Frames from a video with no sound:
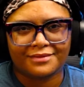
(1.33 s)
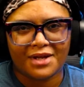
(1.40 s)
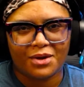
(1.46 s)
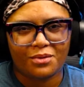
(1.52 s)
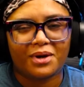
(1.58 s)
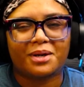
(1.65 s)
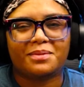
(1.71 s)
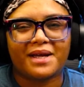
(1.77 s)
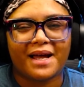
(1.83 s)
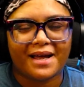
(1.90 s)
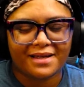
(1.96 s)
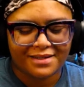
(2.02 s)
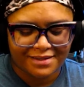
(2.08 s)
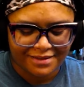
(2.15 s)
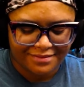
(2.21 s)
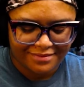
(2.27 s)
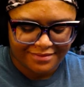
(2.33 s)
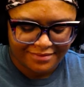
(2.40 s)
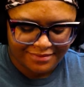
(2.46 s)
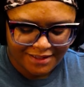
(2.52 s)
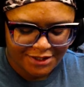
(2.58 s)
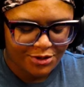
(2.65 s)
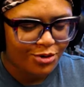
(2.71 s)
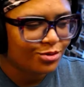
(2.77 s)
What up, guys?
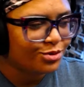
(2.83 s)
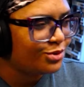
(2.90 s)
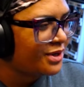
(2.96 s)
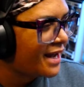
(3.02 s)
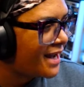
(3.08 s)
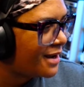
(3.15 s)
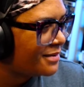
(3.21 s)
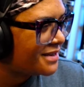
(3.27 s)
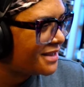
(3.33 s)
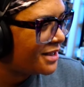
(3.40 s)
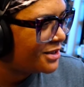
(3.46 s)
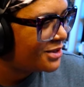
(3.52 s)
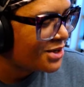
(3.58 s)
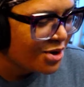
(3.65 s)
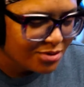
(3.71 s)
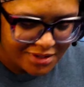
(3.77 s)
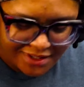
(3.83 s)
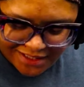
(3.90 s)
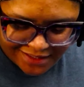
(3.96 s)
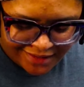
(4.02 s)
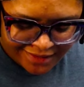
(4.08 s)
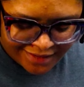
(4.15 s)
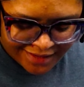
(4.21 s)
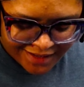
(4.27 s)
It's a whole new day. I was an adult.
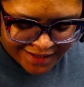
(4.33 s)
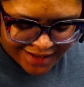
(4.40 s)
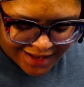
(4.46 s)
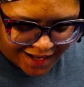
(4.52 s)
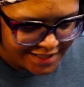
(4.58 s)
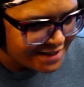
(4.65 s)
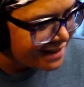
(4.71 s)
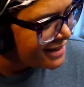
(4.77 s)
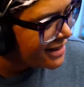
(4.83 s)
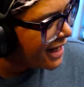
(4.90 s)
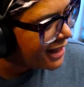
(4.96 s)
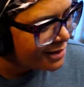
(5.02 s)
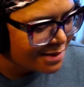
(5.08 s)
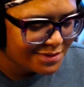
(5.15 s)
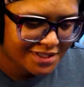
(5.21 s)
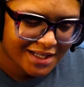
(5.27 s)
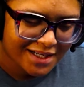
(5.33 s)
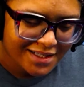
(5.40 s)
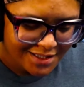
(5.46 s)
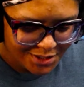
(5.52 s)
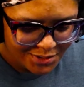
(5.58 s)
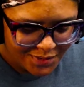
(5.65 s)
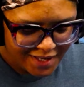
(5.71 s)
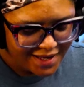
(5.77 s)
I did exactly what I was gonna
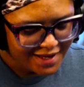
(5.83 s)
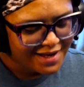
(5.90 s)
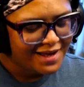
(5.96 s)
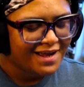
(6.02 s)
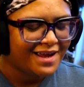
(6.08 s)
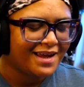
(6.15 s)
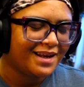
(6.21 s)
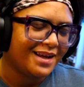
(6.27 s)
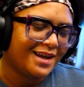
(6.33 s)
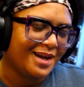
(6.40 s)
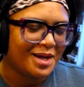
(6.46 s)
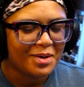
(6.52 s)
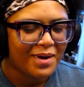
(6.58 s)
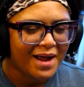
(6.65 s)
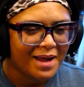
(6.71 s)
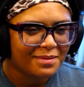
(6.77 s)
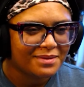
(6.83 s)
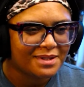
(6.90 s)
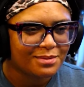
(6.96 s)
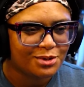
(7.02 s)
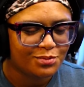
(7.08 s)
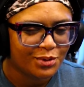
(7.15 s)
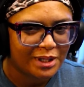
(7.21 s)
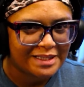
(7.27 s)
do, and here I am because I'm
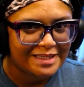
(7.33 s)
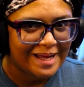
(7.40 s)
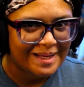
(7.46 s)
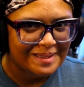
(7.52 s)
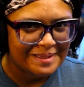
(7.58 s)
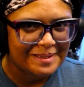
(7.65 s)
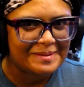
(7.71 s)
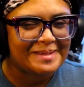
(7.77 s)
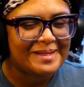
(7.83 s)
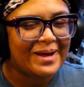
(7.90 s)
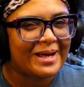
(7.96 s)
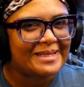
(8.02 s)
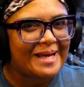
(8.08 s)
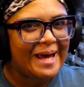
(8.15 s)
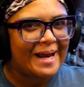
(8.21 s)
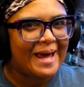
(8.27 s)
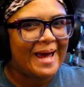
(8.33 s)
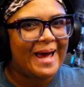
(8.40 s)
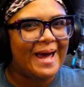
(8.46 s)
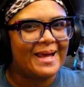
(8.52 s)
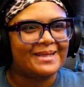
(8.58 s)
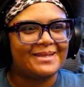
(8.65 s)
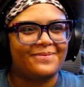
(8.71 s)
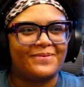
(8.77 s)
super excited. I'm so excited
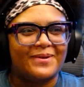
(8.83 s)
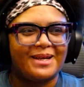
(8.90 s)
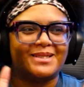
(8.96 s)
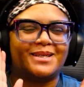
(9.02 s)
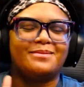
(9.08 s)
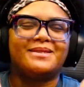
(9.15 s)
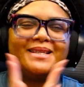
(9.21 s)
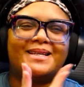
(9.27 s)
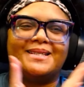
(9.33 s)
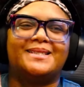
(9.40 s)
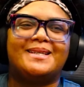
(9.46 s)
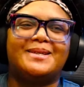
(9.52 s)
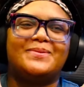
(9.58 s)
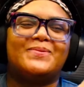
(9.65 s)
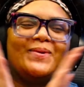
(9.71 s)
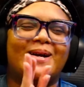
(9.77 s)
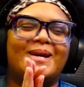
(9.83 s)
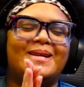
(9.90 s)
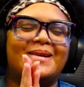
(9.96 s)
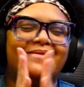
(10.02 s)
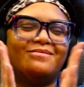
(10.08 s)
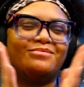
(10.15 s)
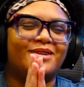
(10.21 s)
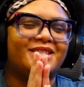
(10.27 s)
to finish up season one
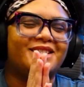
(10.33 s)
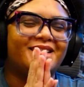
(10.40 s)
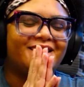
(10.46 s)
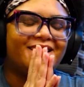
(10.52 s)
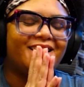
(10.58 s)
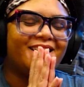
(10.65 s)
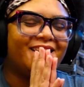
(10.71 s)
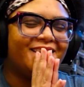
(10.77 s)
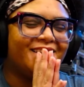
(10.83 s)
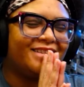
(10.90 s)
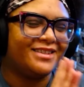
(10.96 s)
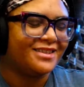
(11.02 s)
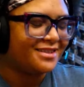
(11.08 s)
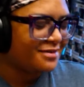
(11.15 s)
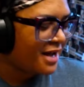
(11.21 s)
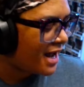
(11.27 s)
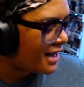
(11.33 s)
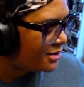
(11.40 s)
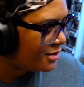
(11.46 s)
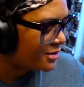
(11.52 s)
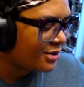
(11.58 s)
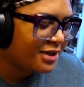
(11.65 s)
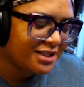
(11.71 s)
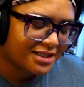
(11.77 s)
of Bridgerton. I knew I was
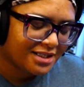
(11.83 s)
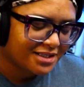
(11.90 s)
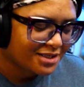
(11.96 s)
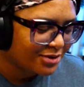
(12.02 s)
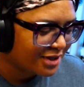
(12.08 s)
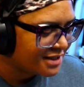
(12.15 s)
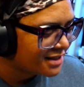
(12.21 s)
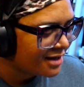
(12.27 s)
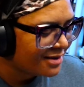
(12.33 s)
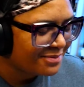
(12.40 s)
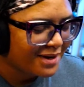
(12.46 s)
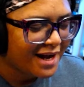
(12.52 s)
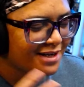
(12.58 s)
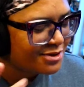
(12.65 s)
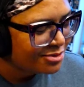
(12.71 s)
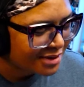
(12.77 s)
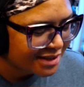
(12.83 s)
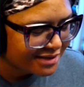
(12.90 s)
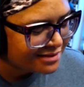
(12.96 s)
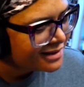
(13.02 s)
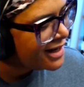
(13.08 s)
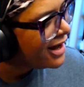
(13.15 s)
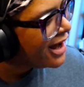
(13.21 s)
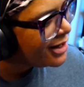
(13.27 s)
gonna eat the series up. I knew it.
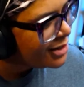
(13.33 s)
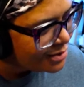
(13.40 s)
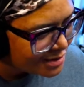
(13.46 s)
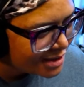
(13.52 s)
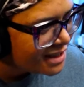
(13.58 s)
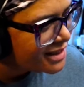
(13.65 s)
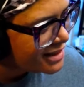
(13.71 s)
I knew I was gonna eat the